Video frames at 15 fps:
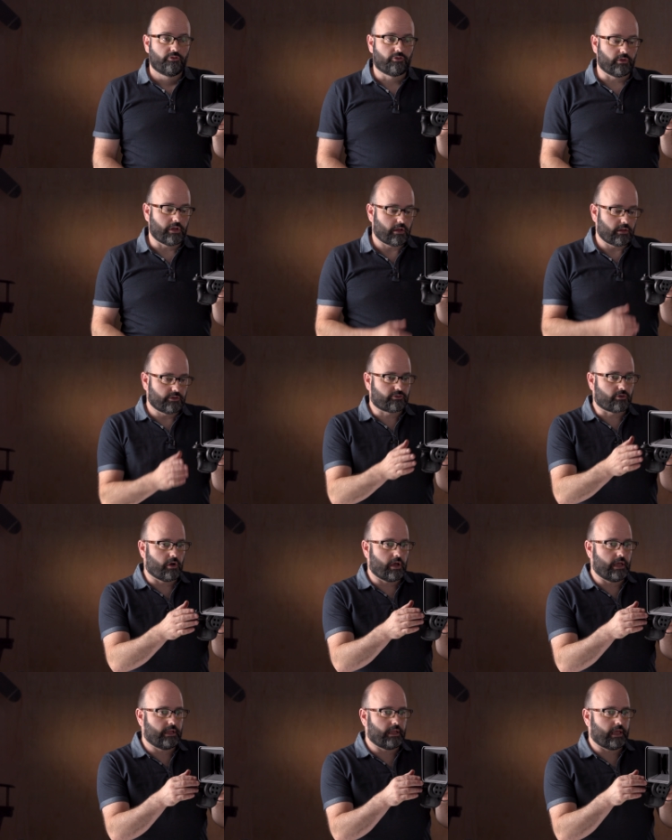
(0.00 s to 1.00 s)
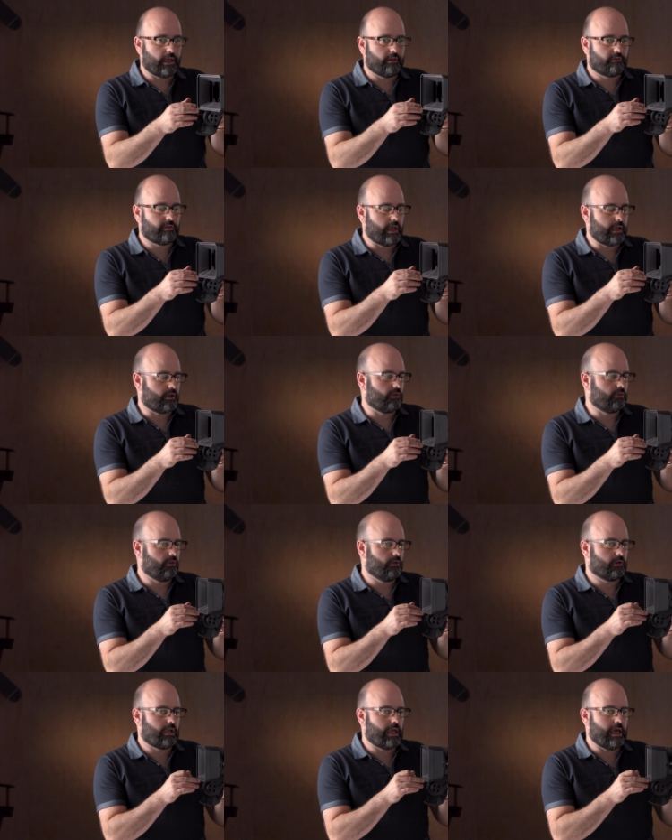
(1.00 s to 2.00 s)
So now let's go ahead and take a
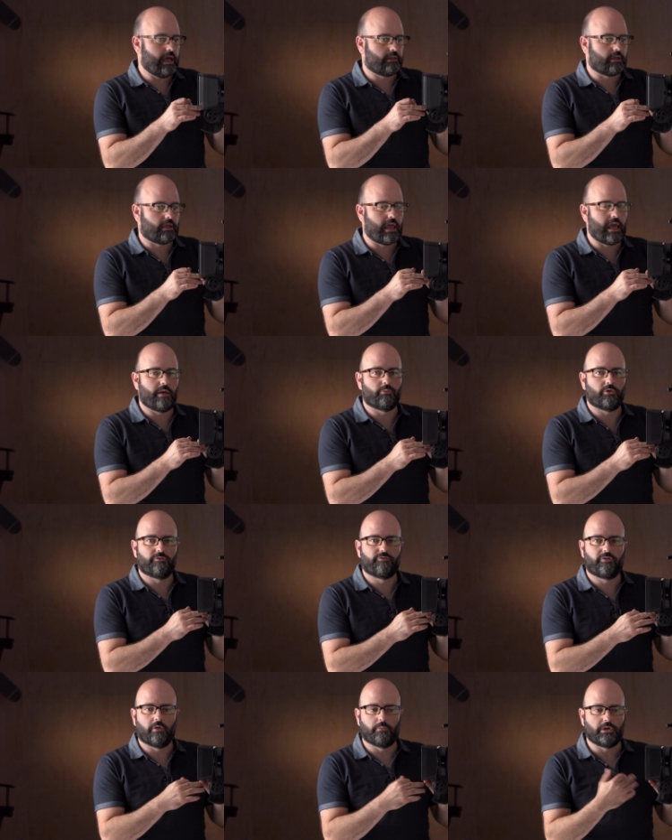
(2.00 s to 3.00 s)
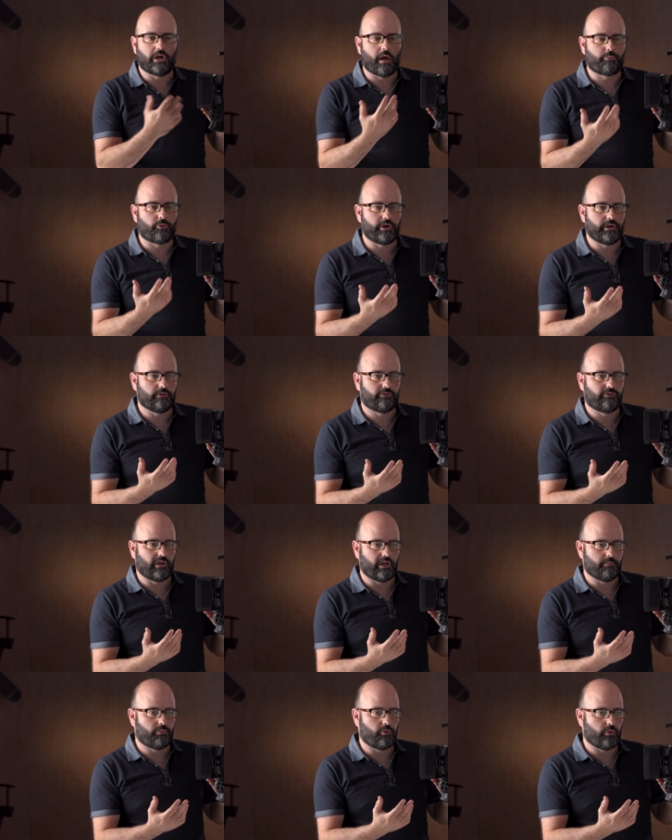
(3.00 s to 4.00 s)
look at the camera from an operator
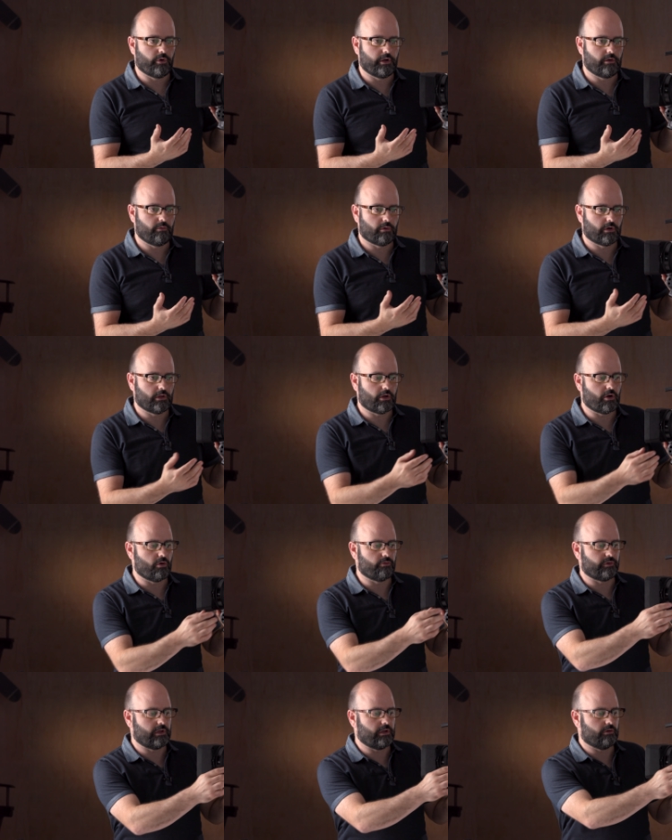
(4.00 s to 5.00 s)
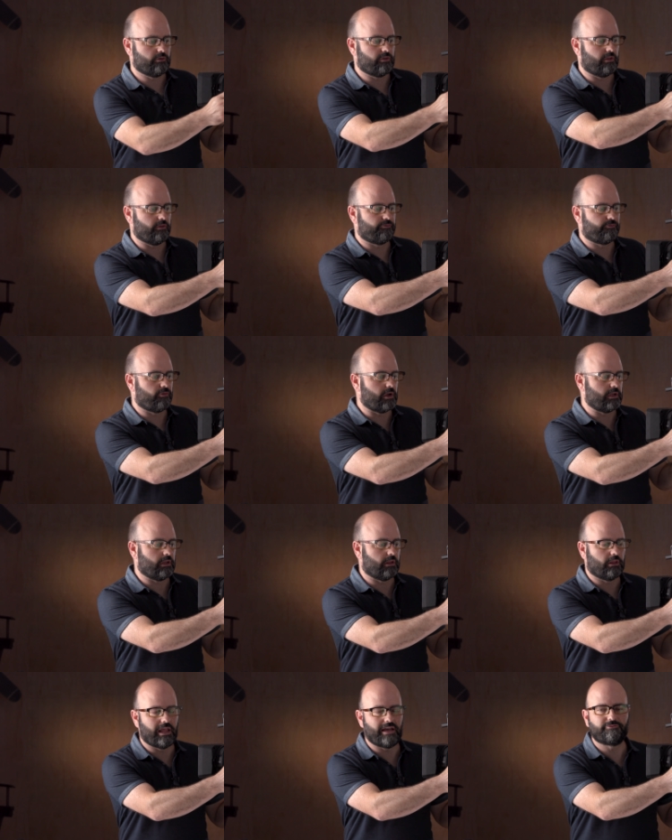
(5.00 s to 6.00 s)
standpoint. We're gonna go over here to the
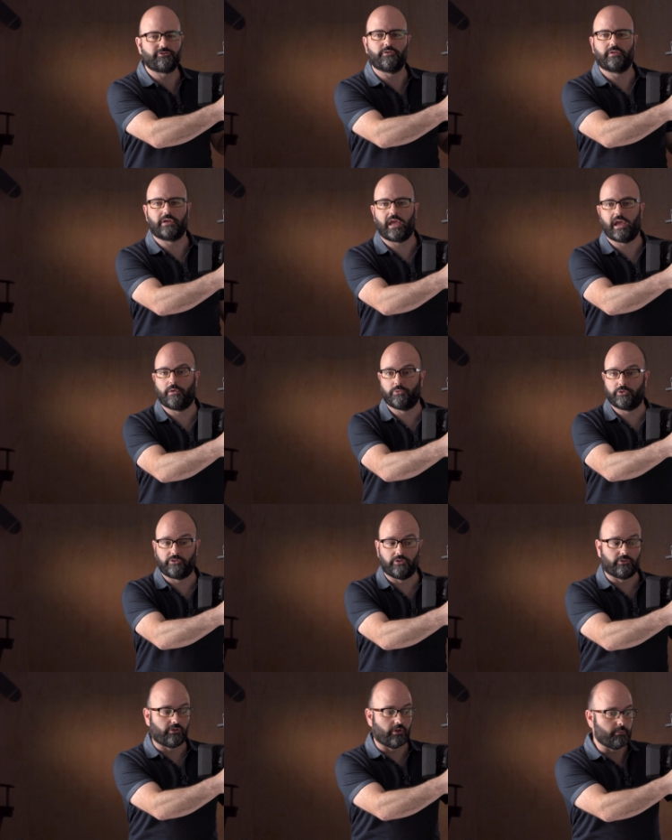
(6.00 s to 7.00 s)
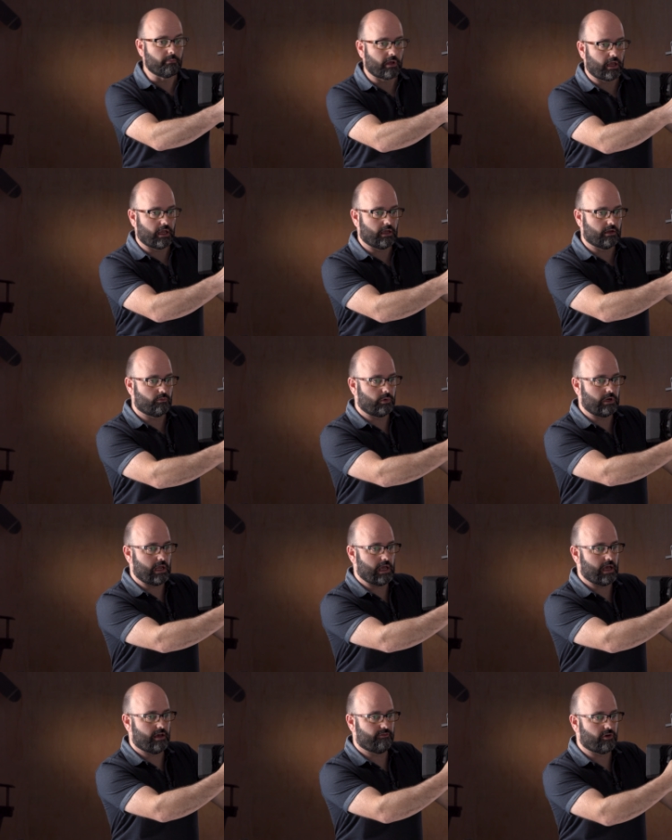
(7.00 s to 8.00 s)
front left of the camera system and we
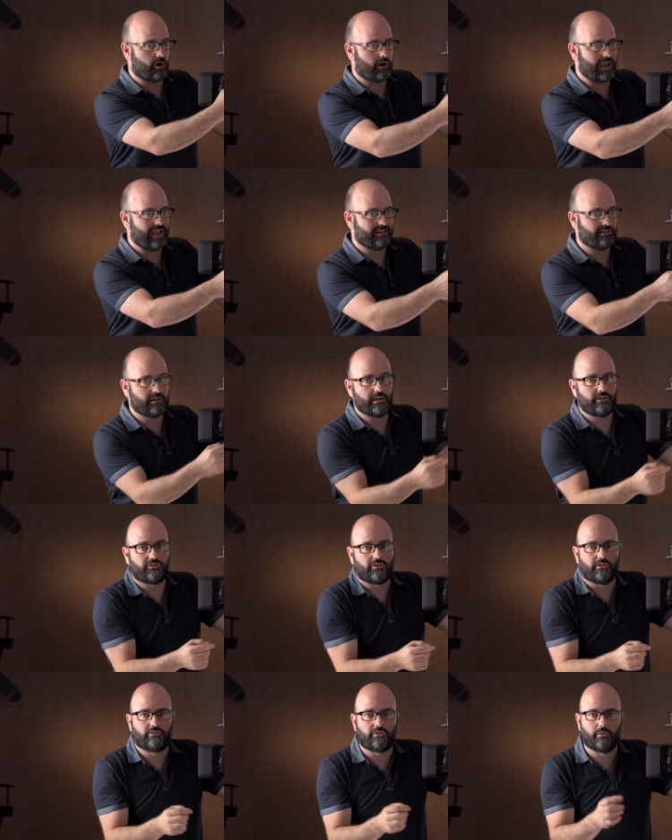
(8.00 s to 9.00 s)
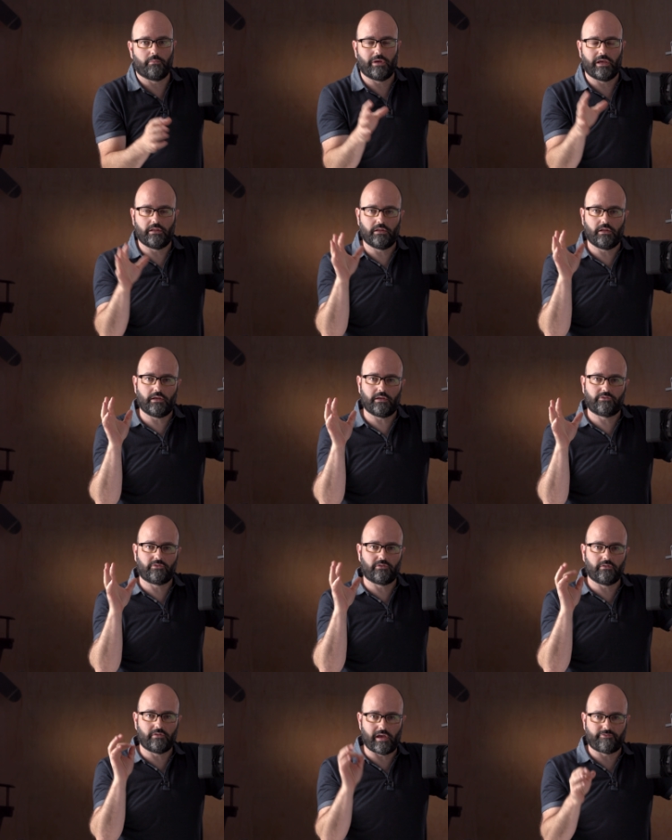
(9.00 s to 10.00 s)
have our ND system and
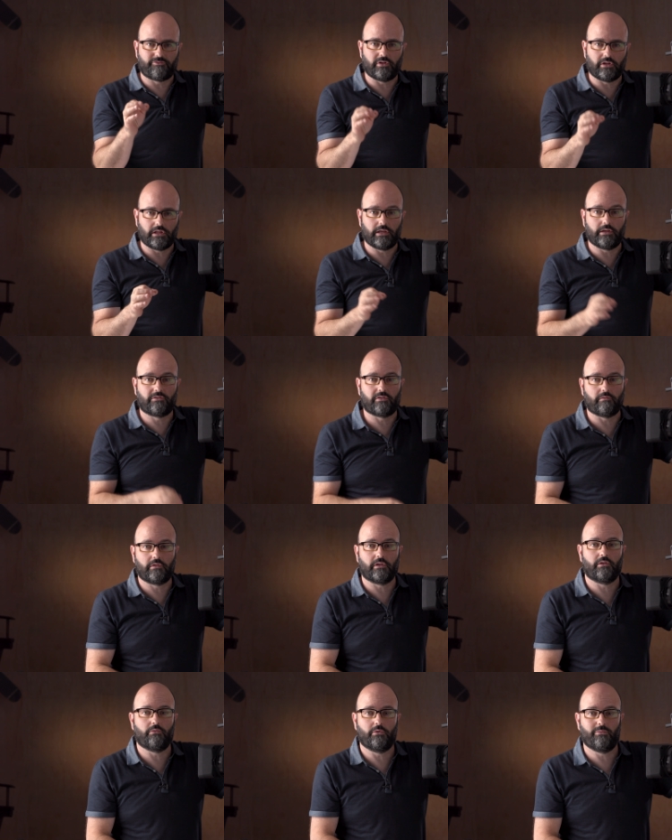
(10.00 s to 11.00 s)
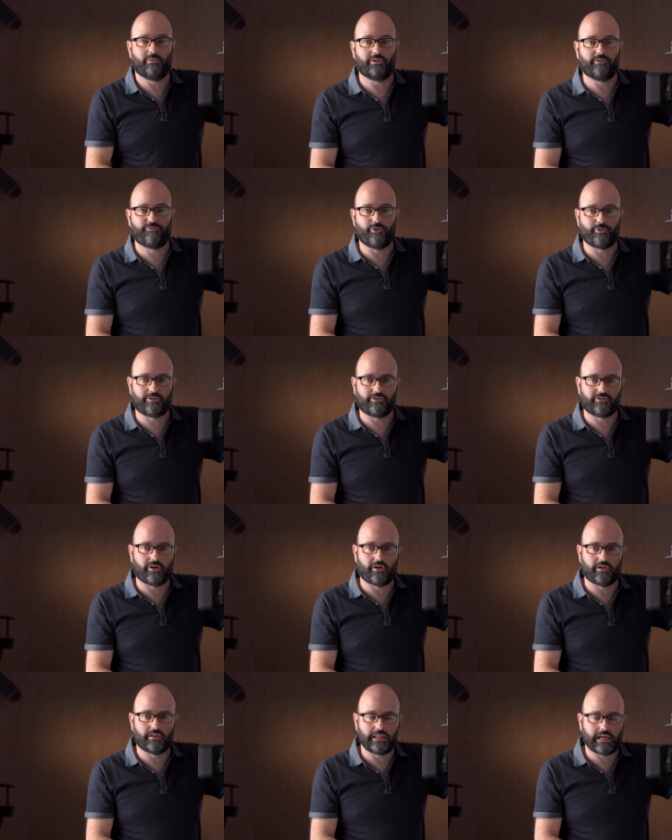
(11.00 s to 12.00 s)
this definitely is something that we wanna focus
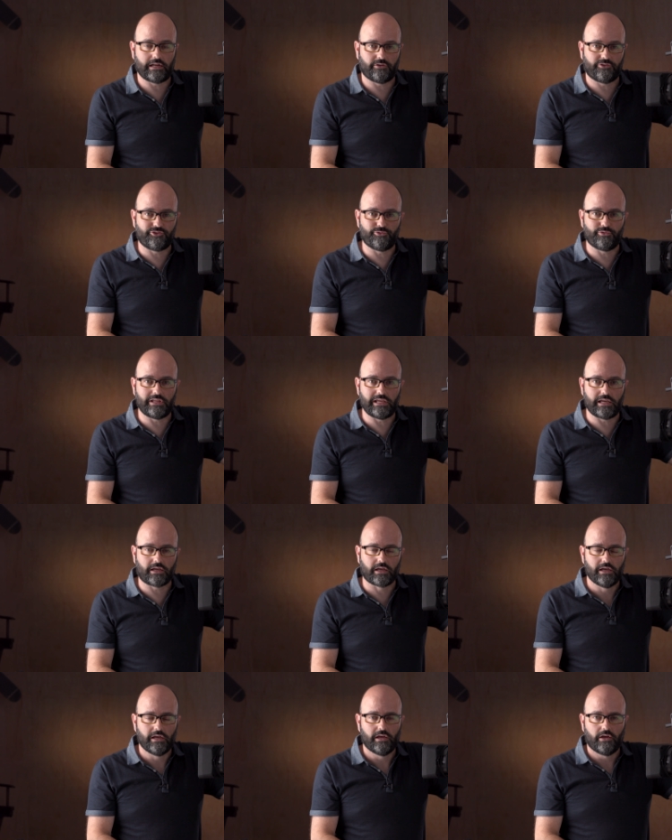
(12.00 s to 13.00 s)
on that is unique